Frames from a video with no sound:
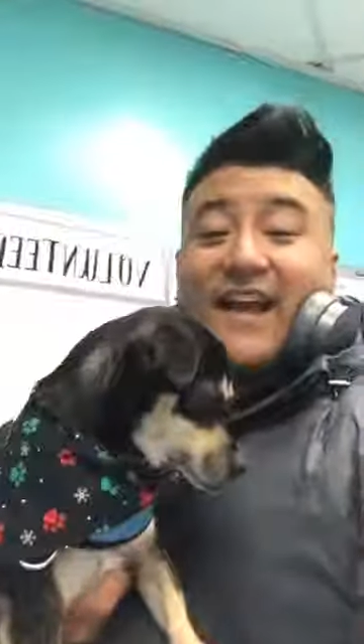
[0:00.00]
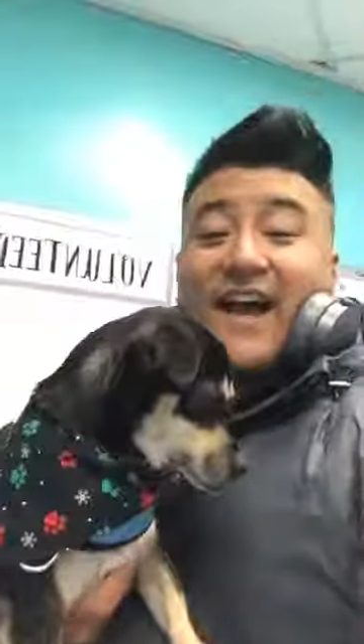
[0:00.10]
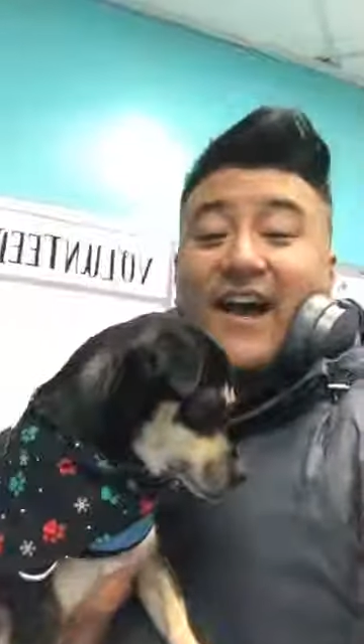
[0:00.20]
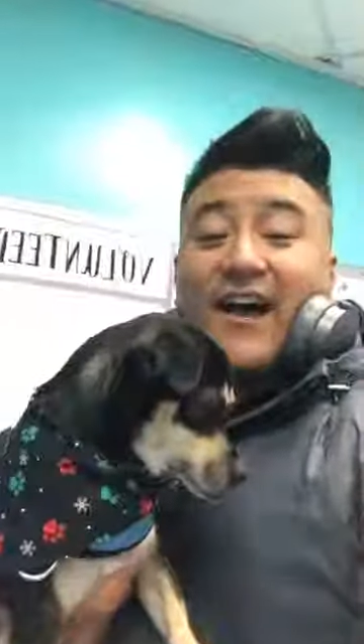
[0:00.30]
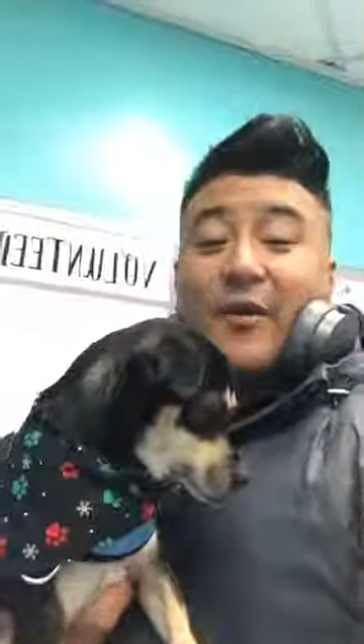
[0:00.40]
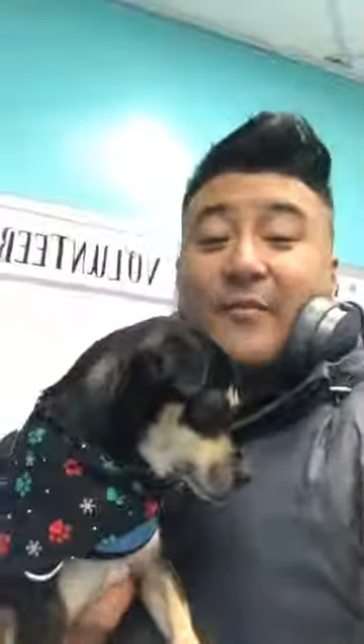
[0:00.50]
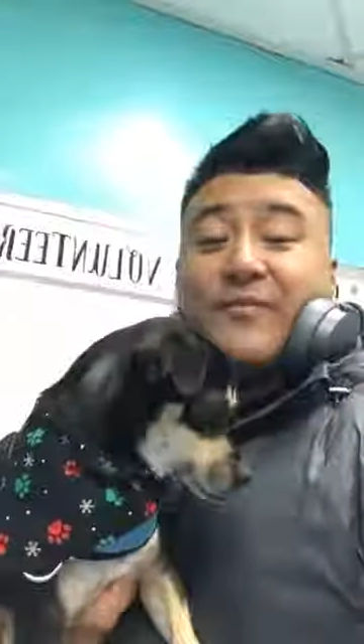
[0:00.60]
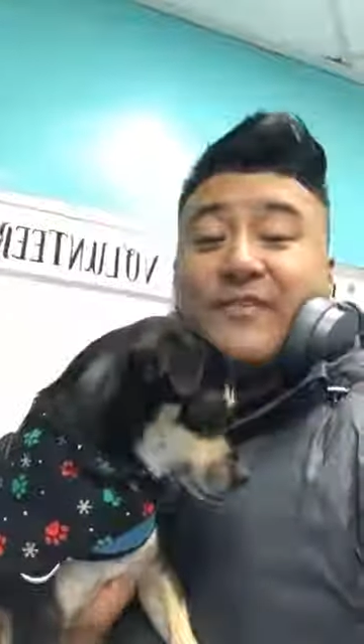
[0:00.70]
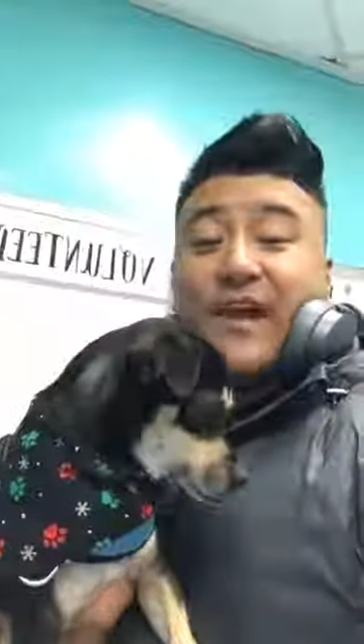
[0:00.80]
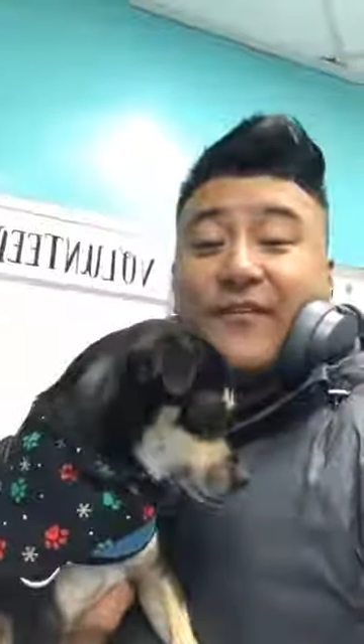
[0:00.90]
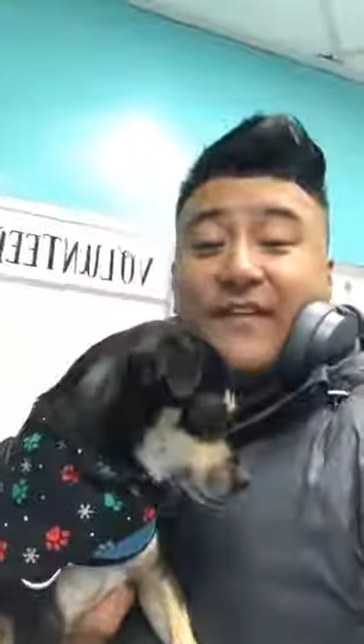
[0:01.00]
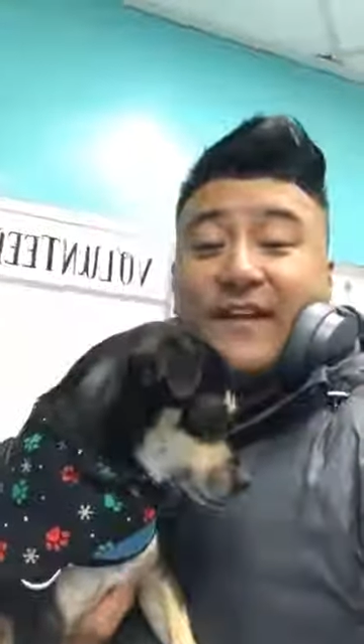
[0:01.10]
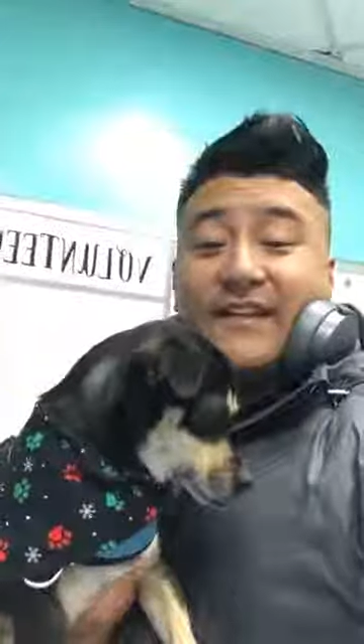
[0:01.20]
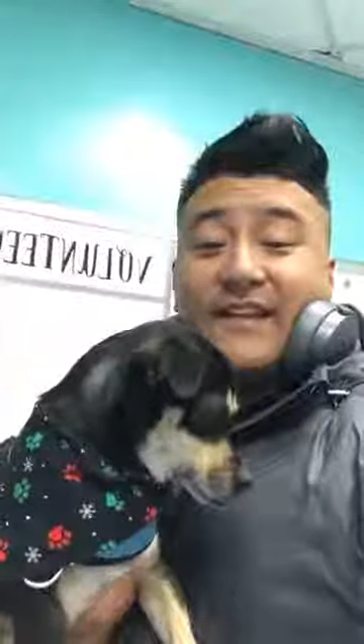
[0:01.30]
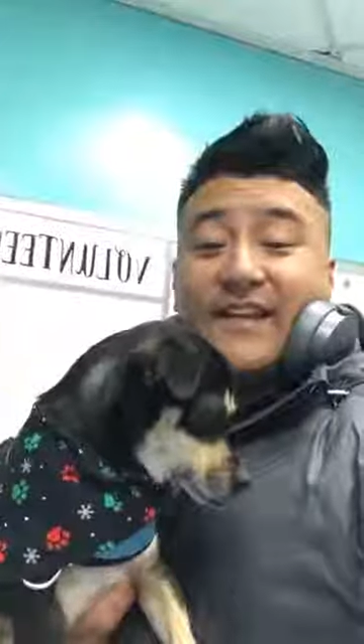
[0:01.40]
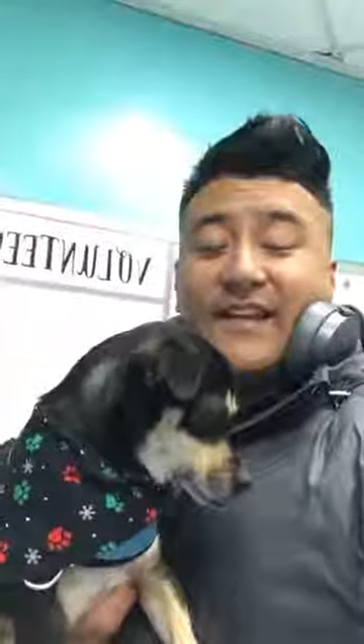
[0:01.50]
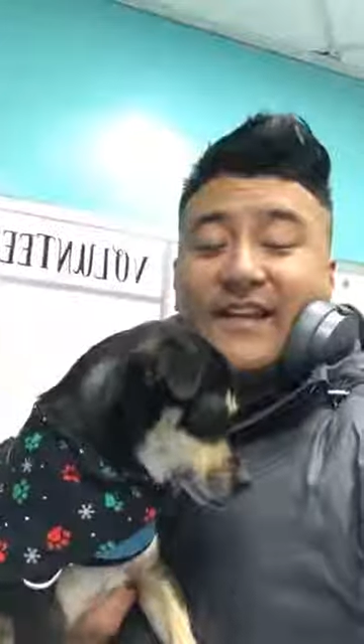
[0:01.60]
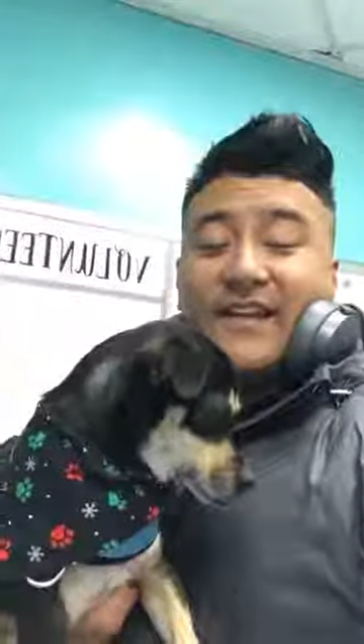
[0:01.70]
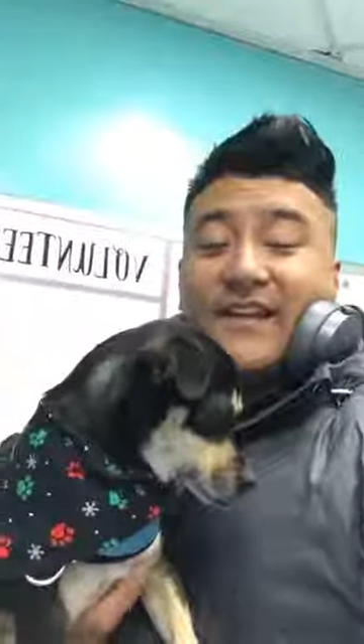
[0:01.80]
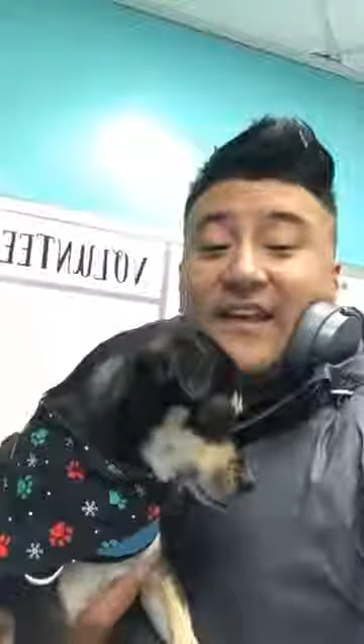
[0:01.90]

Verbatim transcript: Um, definitely,